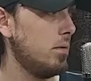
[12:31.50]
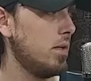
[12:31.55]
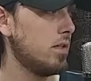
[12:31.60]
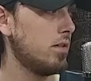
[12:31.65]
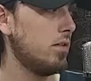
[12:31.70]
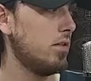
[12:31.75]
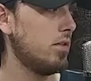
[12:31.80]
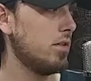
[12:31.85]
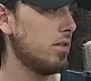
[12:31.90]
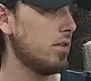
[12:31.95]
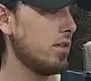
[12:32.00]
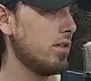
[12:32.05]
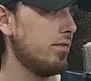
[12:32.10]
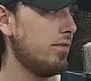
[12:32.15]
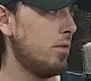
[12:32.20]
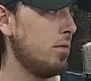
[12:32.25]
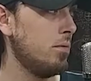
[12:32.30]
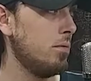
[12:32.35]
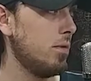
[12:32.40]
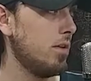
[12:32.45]
It basically just looks like
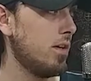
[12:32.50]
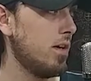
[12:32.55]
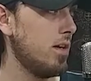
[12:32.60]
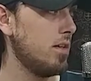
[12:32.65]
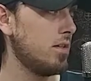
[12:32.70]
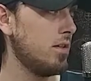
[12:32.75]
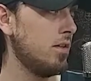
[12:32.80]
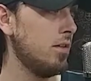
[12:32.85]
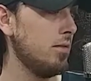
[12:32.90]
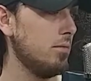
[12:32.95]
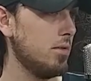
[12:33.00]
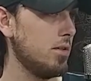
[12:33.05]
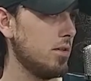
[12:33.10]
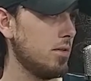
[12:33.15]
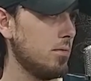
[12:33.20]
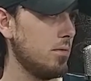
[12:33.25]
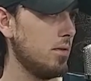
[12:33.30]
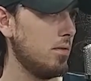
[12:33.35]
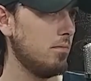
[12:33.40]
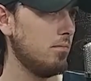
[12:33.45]
a phone with a case on it, which
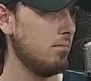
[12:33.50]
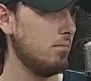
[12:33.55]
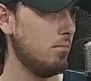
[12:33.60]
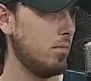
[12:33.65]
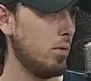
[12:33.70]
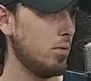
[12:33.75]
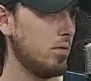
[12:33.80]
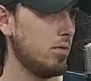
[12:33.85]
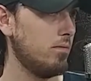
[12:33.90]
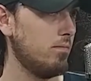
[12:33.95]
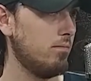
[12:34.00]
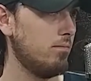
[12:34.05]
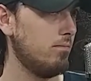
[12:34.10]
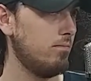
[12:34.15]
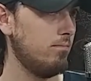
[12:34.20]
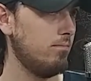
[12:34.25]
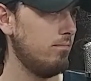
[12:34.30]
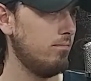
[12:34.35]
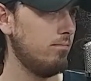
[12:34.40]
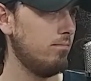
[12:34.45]
is what most
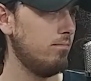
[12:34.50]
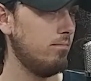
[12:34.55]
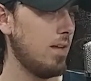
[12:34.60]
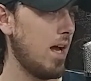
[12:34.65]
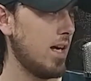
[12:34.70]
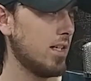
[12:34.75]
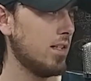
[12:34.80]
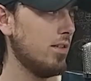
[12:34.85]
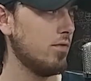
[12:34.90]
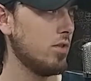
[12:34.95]
Actives